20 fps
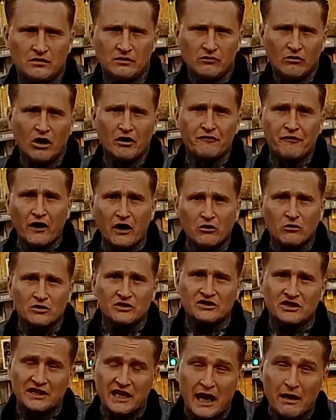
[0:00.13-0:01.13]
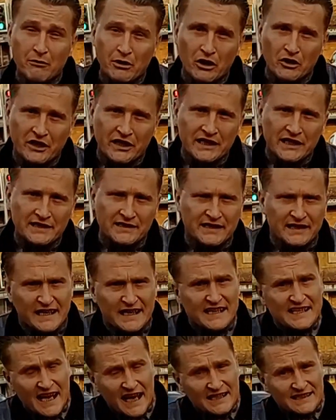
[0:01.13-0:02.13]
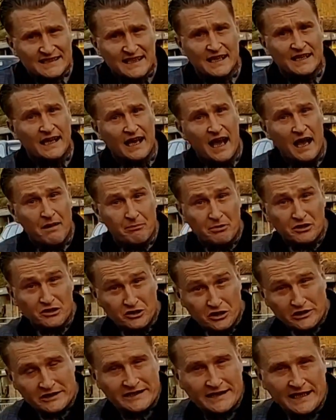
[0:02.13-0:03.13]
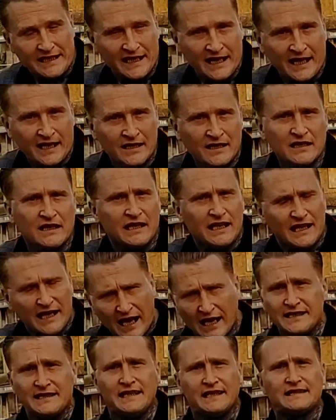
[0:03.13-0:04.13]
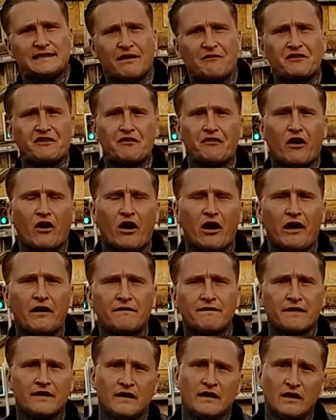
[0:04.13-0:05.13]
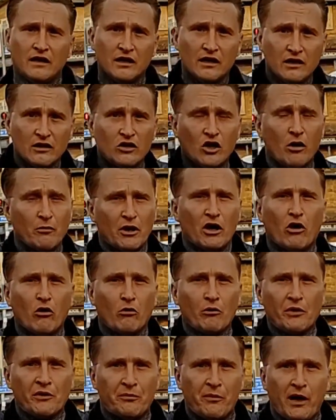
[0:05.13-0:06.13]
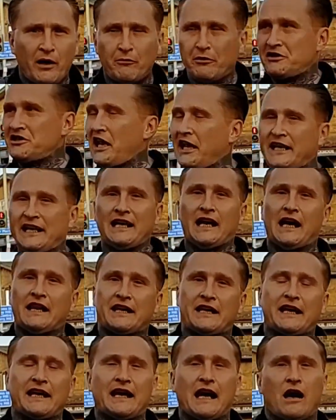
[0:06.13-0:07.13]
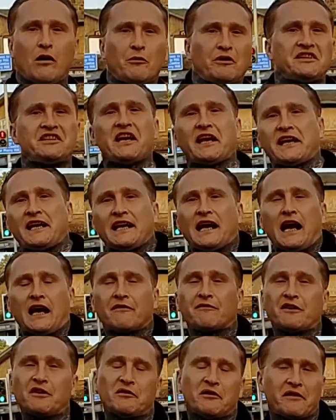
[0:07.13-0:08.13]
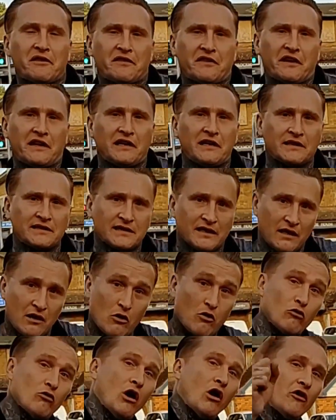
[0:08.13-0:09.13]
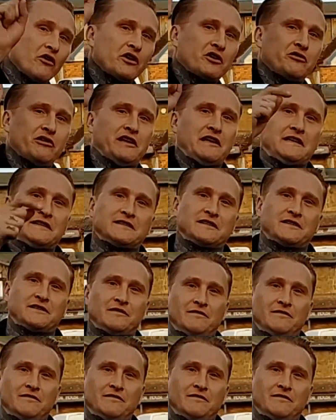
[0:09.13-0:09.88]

Right folks, today we're looking into the disaster that happened just here in 1875. Come along with me, we're checking out the canal, we're checking out a few other things. Roll the credits.